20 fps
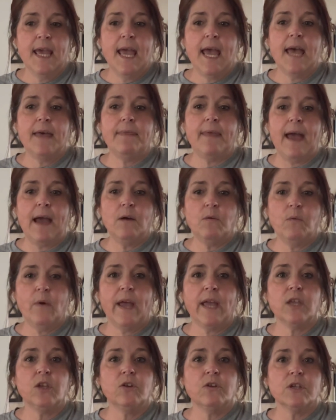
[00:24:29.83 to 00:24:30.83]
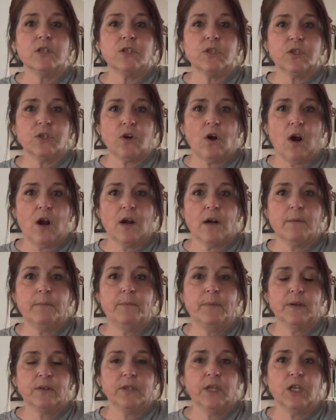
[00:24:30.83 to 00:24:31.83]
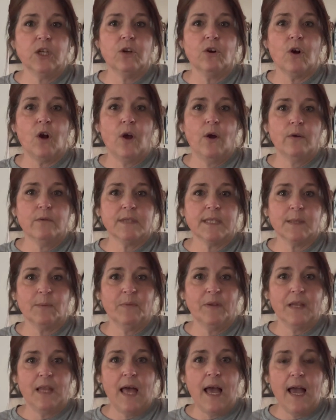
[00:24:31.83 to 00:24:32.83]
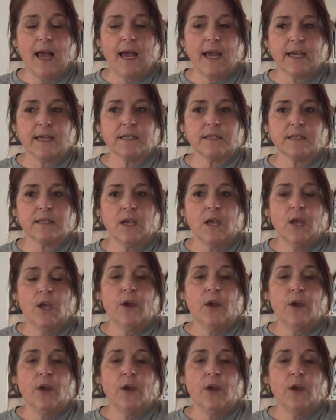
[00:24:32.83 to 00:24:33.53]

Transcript: And that way you can start building your own supplies